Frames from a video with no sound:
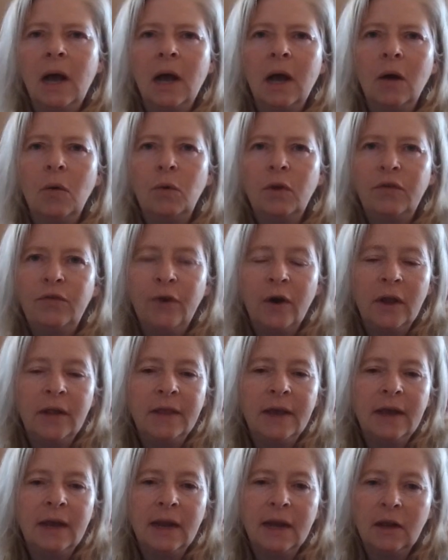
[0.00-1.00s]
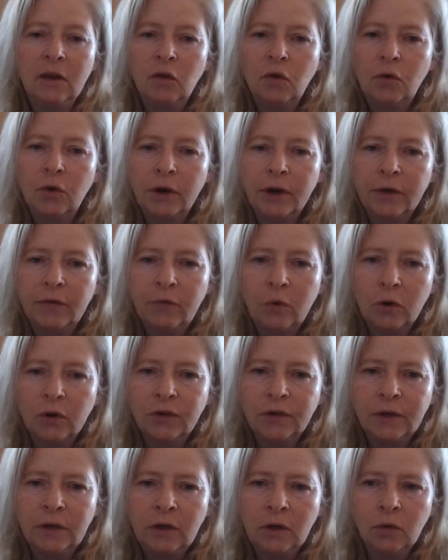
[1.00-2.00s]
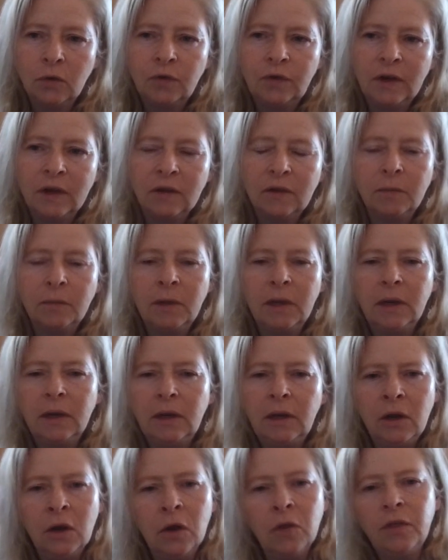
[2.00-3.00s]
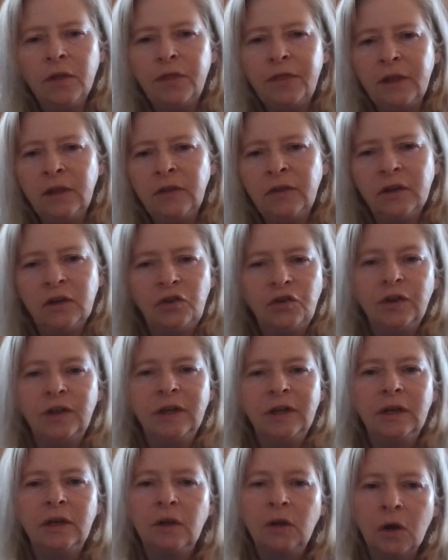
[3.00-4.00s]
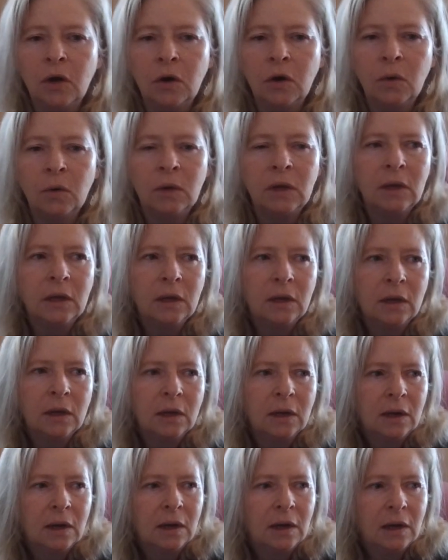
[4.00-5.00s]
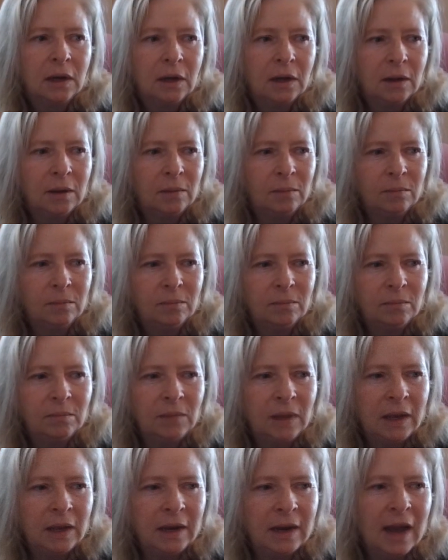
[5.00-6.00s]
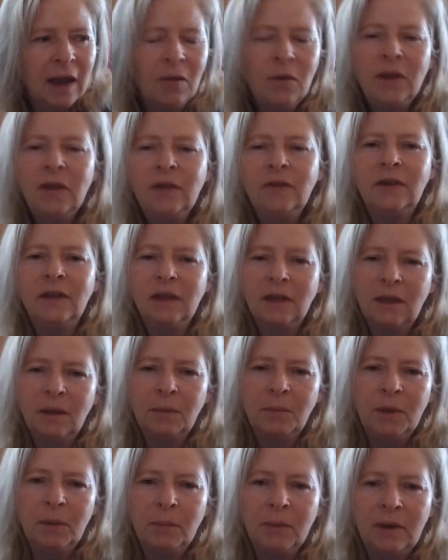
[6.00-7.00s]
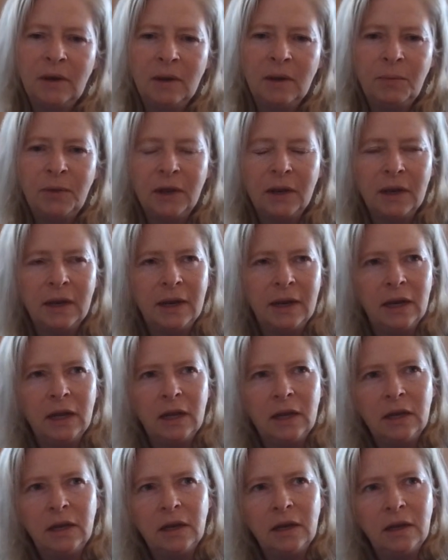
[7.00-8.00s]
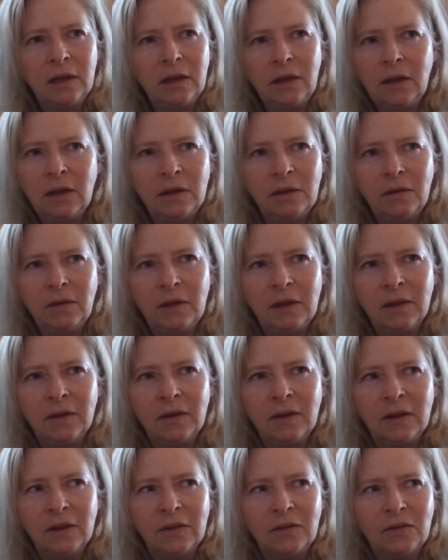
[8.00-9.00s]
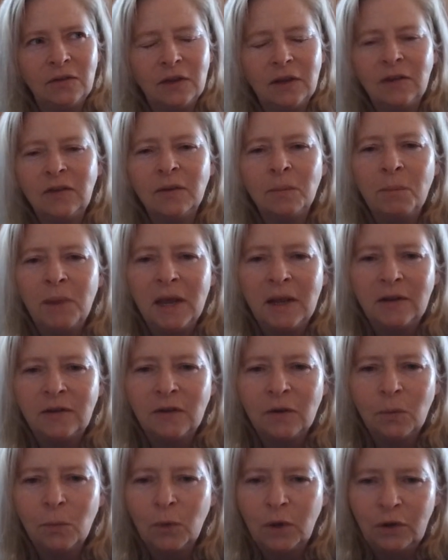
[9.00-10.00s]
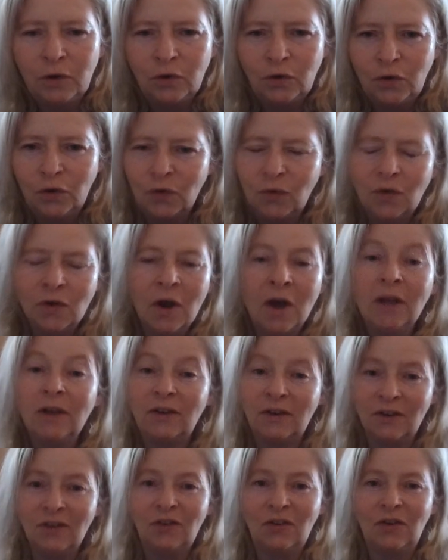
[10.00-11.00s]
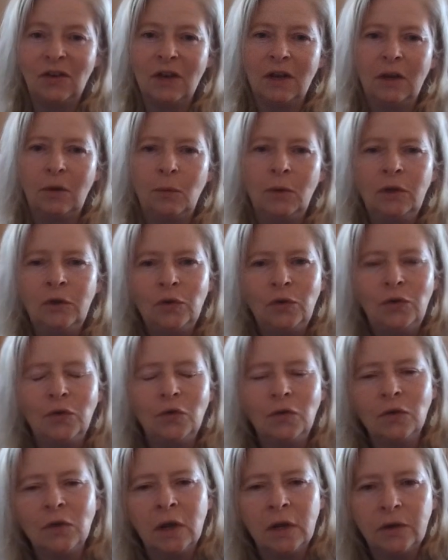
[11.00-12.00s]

Uh, we find that allegory, of course, in the Old Testament. You know, the things that you didn't know um, and how easy it can be manipulated. It, it's, it's amazing when you choose not to study, when you choose